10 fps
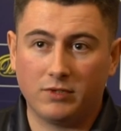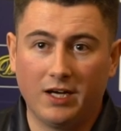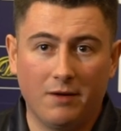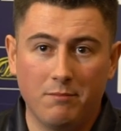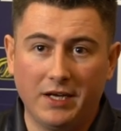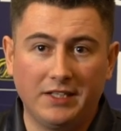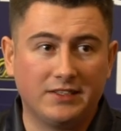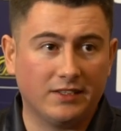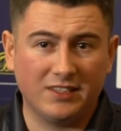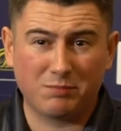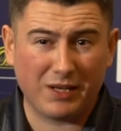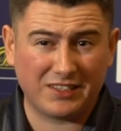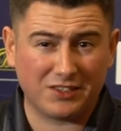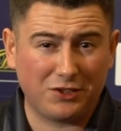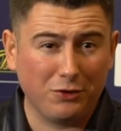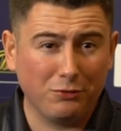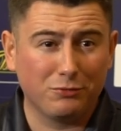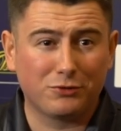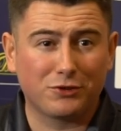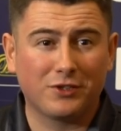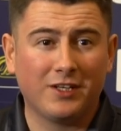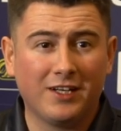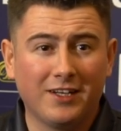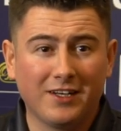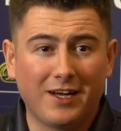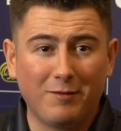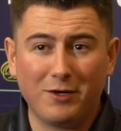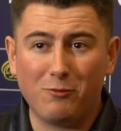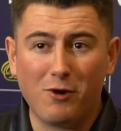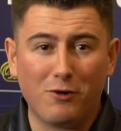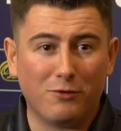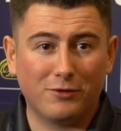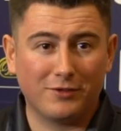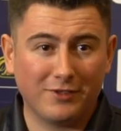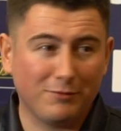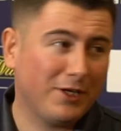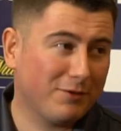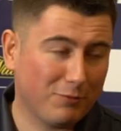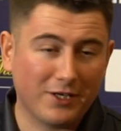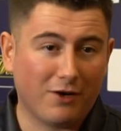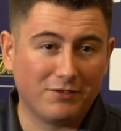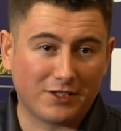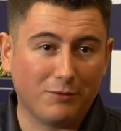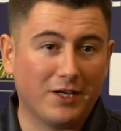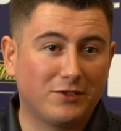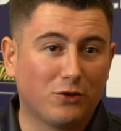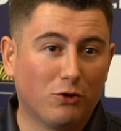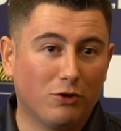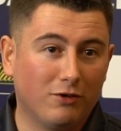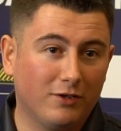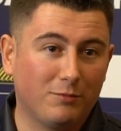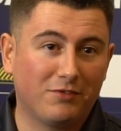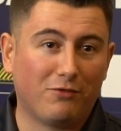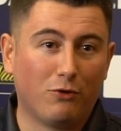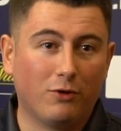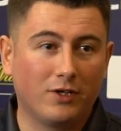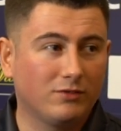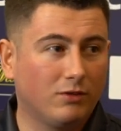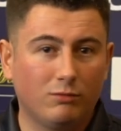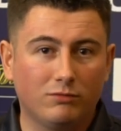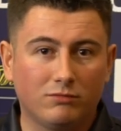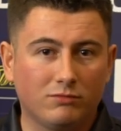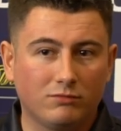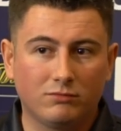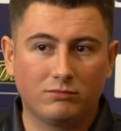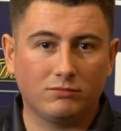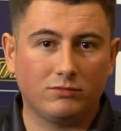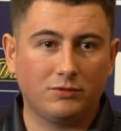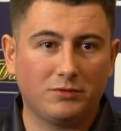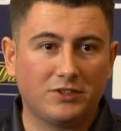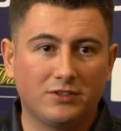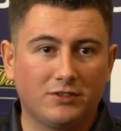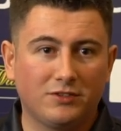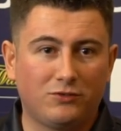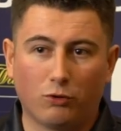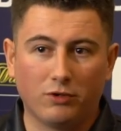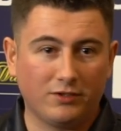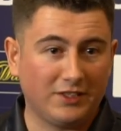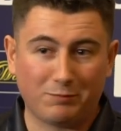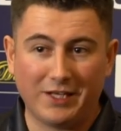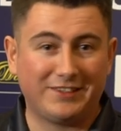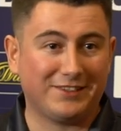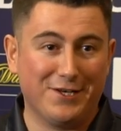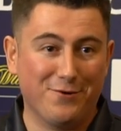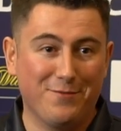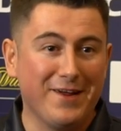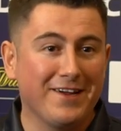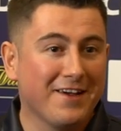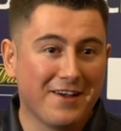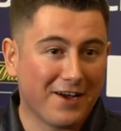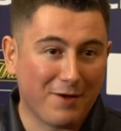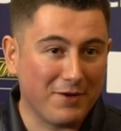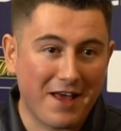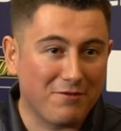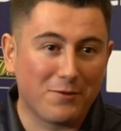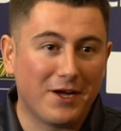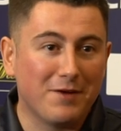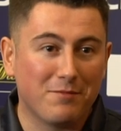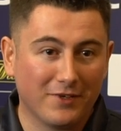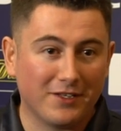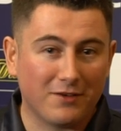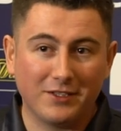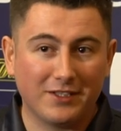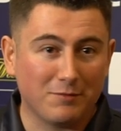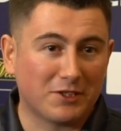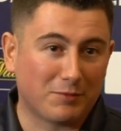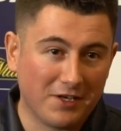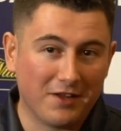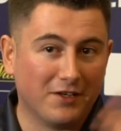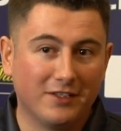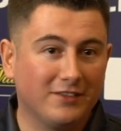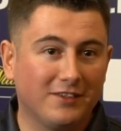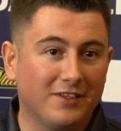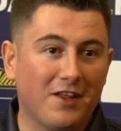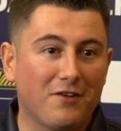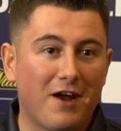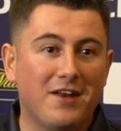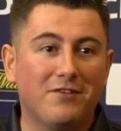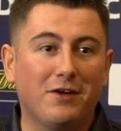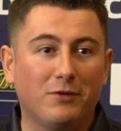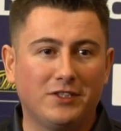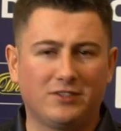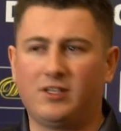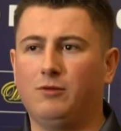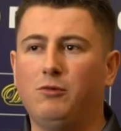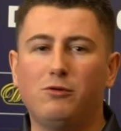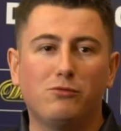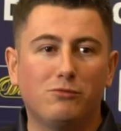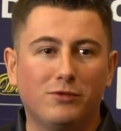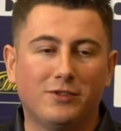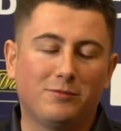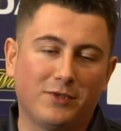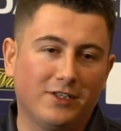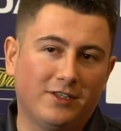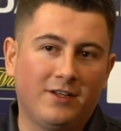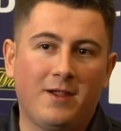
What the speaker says: yeah, amazing. This place is huge. I'm like, whoa. We had a tour before, and I was like, it's just dark. This place is new to me. I've been everywhere, but, you know, there must be another end of it where it's just like, whoa. But